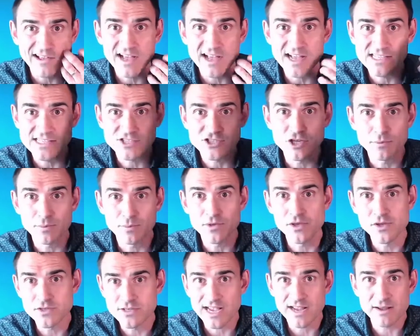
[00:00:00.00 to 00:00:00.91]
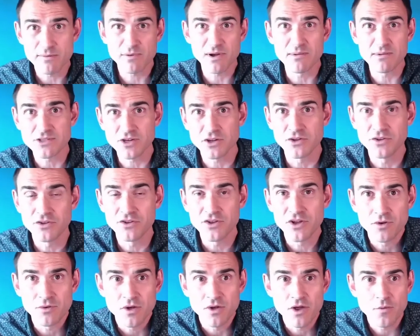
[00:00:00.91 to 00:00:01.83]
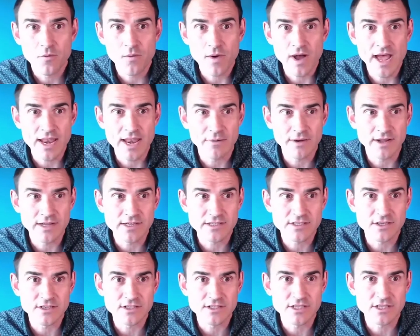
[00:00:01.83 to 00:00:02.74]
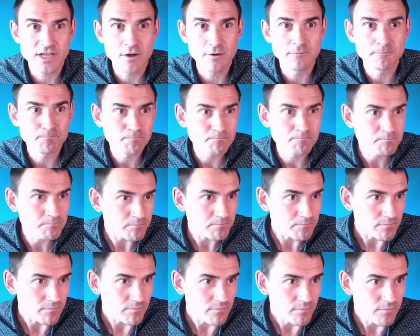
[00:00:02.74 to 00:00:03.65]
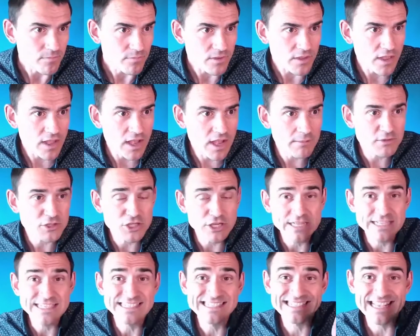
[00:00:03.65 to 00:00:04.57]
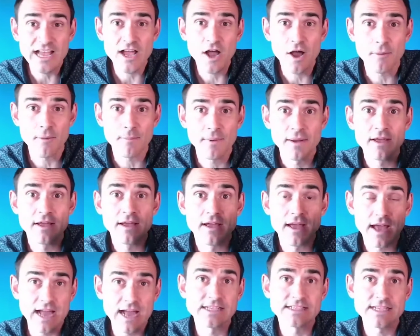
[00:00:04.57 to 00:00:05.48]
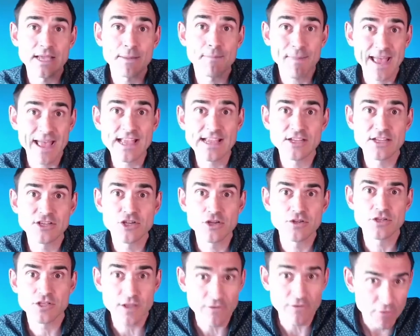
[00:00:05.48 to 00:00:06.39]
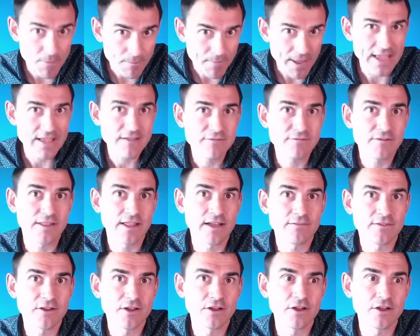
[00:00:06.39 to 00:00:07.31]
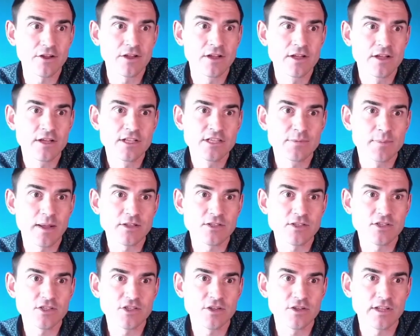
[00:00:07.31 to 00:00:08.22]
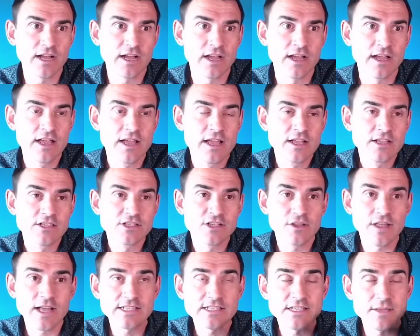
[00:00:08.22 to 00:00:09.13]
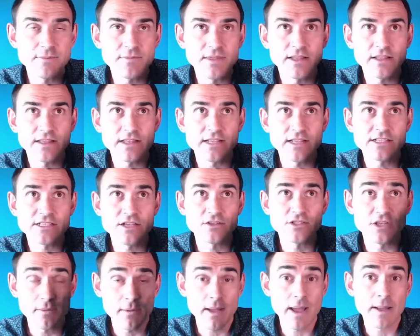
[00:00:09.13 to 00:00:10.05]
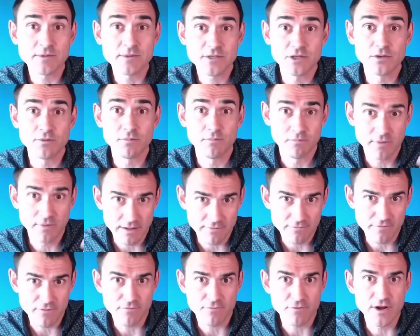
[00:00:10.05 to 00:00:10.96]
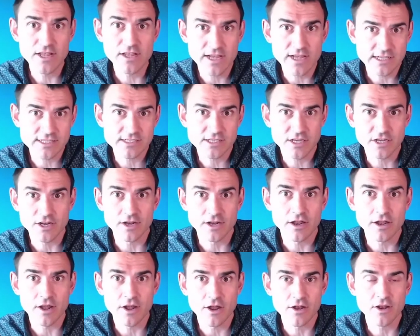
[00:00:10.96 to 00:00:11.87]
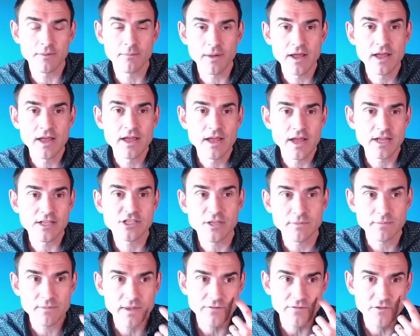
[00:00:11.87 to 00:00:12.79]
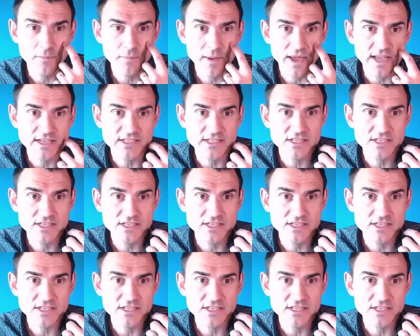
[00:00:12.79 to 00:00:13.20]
As a super user, I can pretty much undo what anyone else does. So she's set up as a paid user. So I have to pay for that for her to be able to do that. So that's something that, so some apps you get for free, you get a certain number, and some you have to pay.